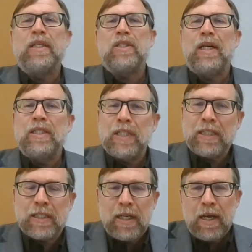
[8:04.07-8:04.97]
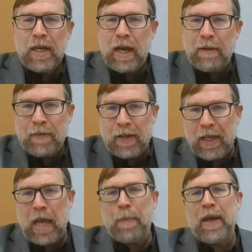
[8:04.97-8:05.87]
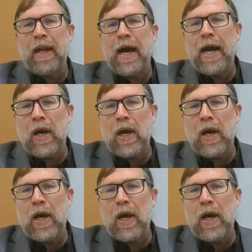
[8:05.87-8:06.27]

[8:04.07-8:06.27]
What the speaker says: It's not just kind of keeping an eye